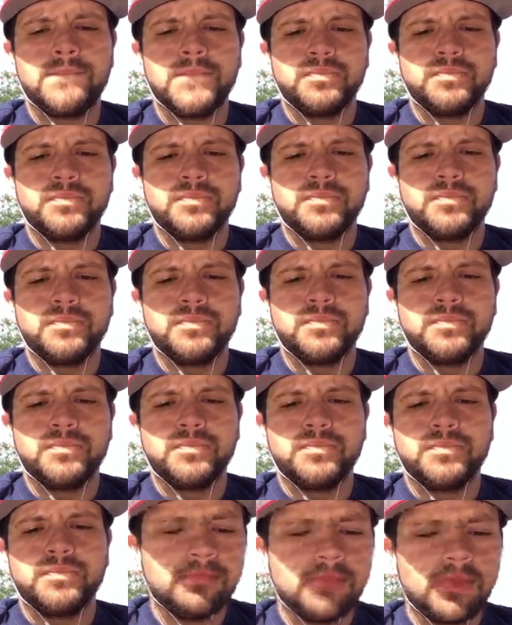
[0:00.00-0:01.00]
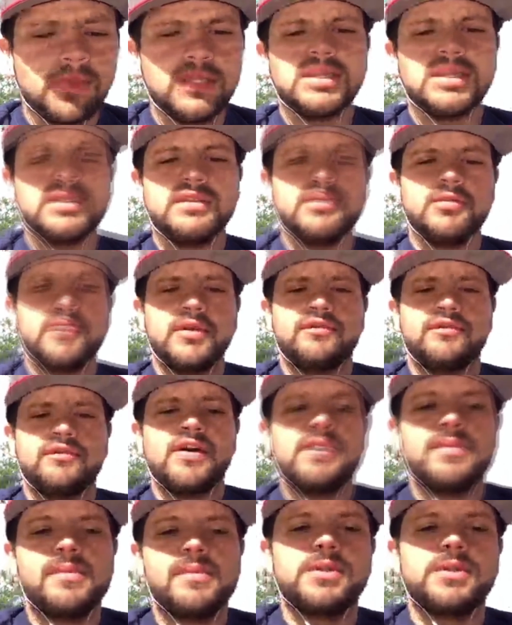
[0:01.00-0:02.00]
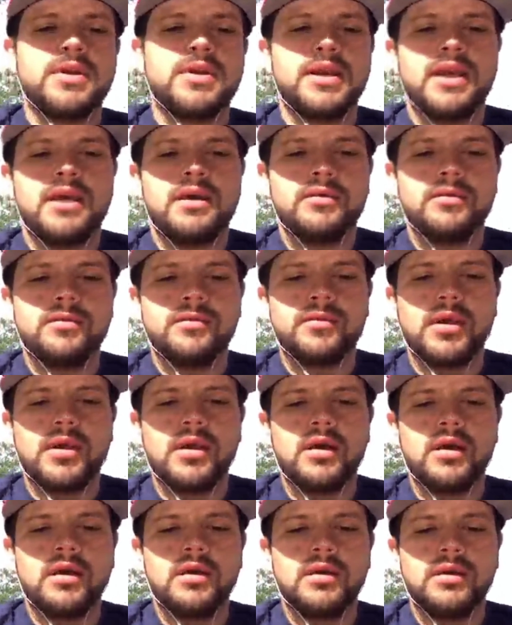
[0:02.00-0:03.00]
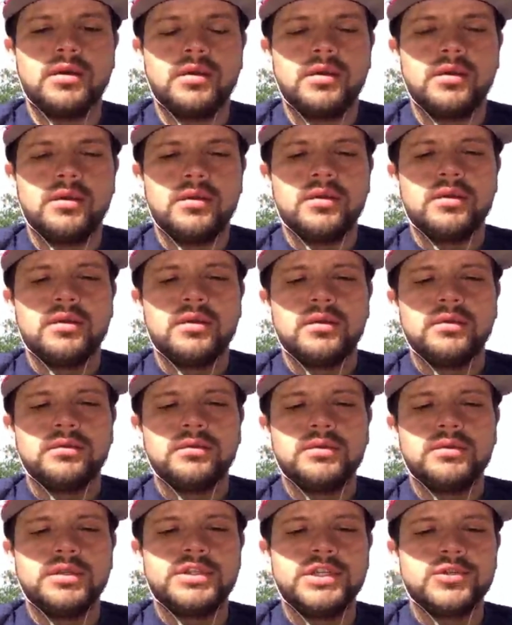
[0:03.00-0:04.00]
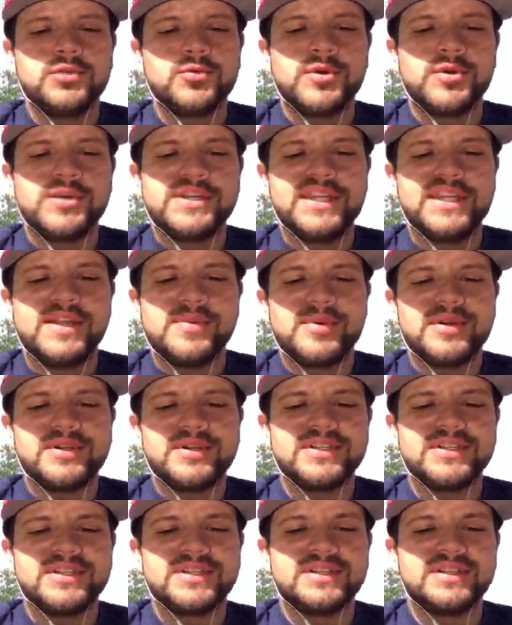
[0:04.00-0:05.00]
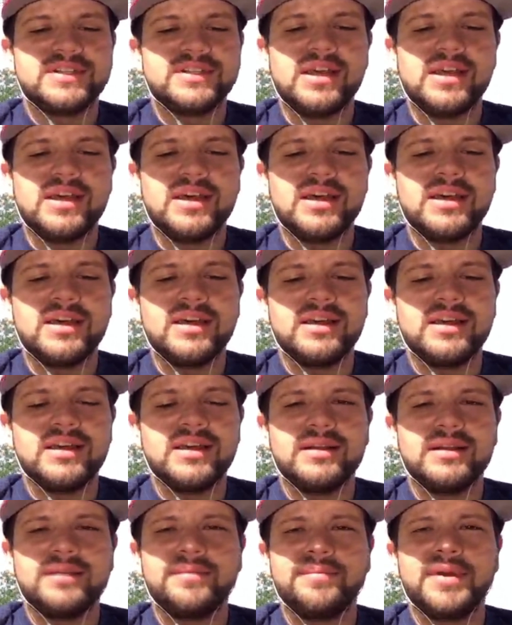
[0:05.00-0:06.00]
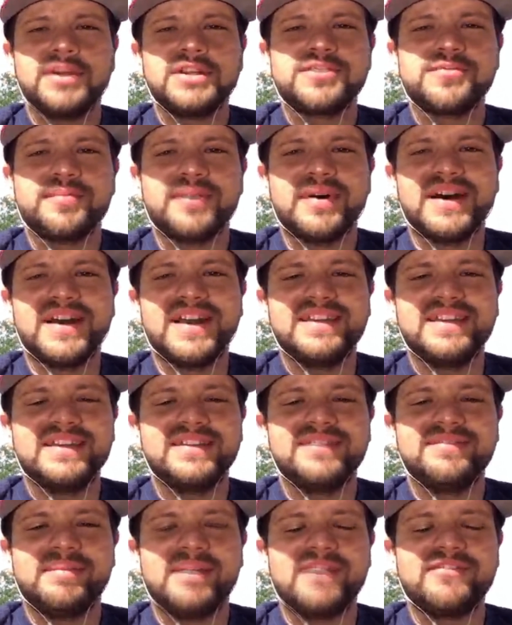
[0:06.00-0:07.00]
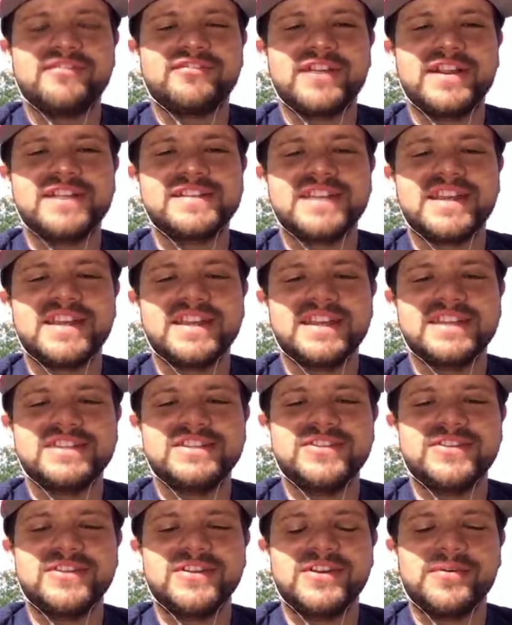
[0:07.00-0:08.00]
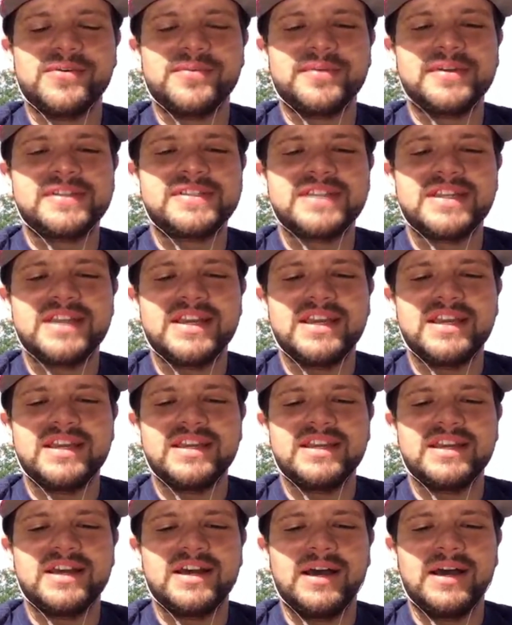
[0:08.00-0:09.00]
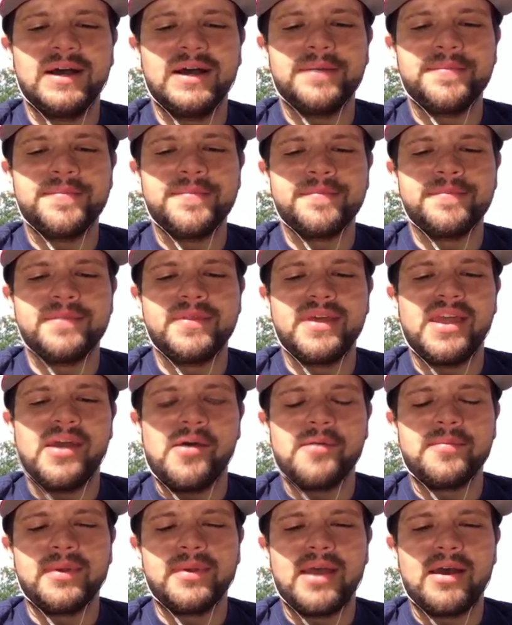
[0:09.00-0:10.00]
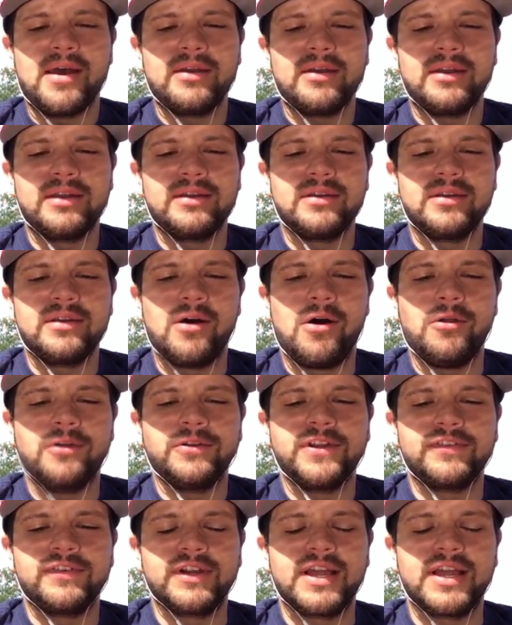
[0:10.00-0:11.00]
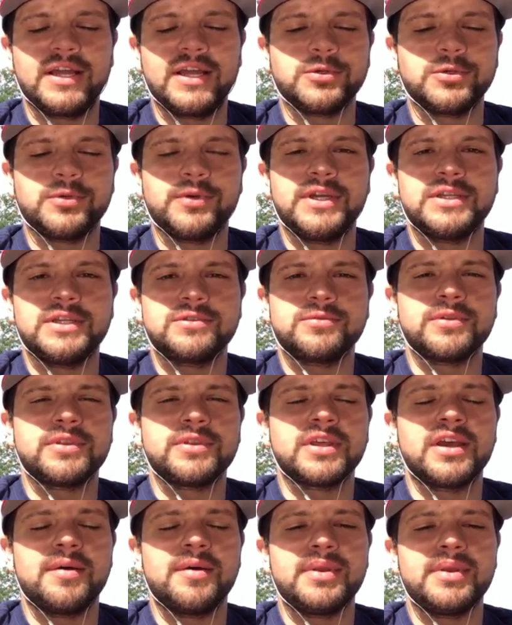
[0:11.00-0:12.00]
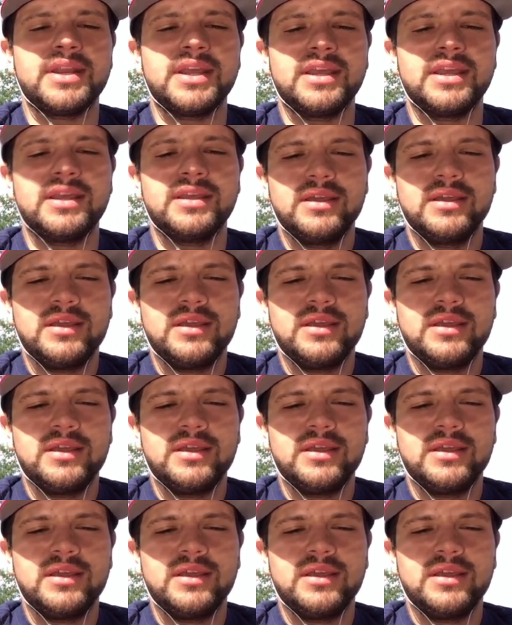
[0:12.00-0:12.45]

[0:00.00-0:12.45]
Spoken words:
Okay. Let's see. I think we're at 5 members right now. The G Squared team are just a bunch of my friends, I guess you could almost say. They help me out in all different kinds of ways with the company.